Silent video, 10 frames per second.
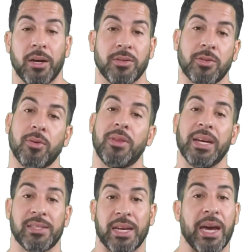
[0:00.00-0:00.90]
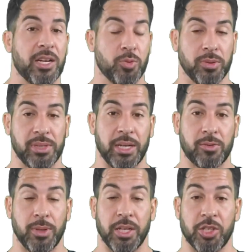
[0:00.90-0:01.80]
So that's a casual
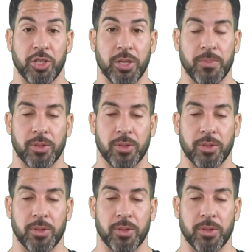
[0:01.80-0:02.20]
sex relationship.